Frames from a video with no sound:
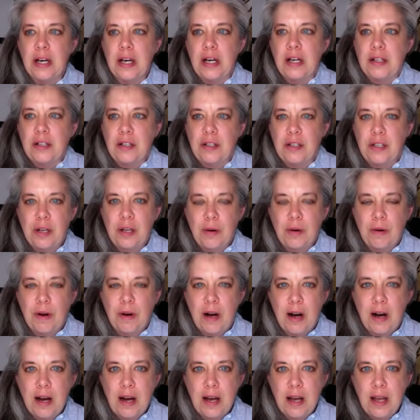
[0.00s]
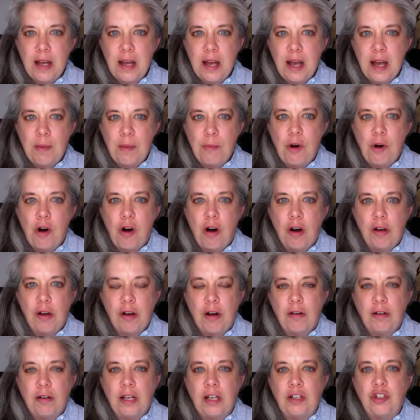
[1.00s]
So I am on
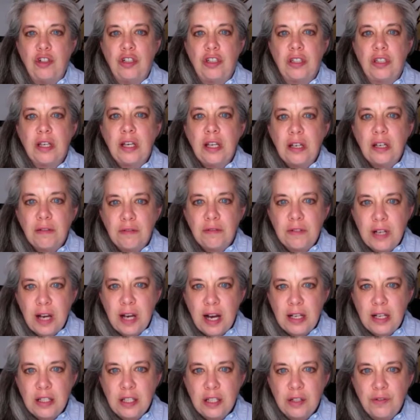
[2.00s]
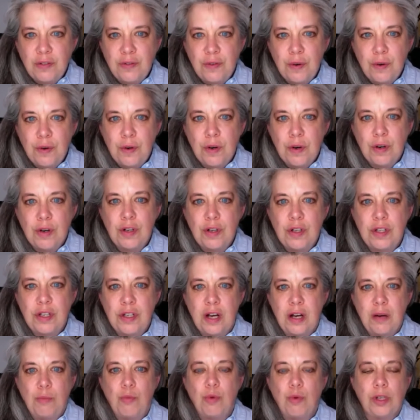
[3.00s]
our legislative task force.
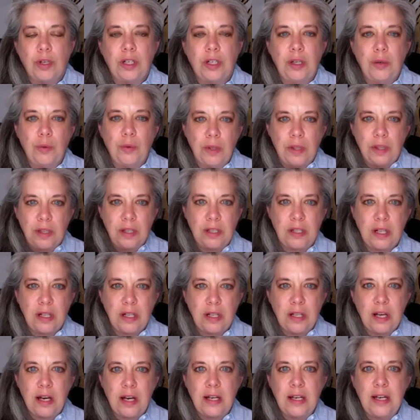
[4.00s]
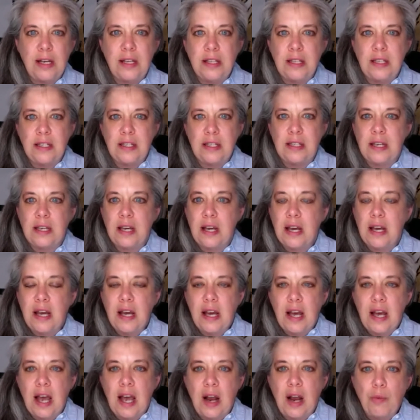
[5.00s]
I'm working with this alliance,
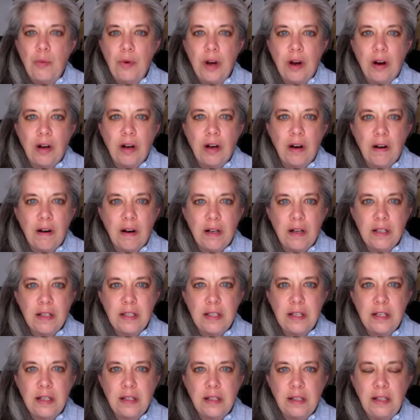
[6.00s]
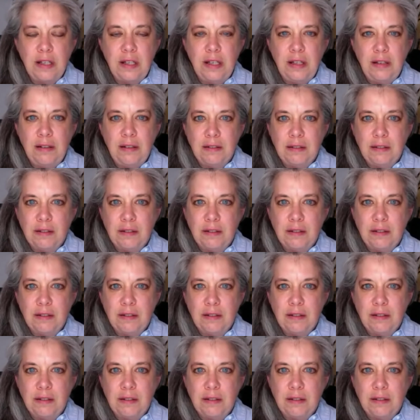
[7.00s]
and we are constantly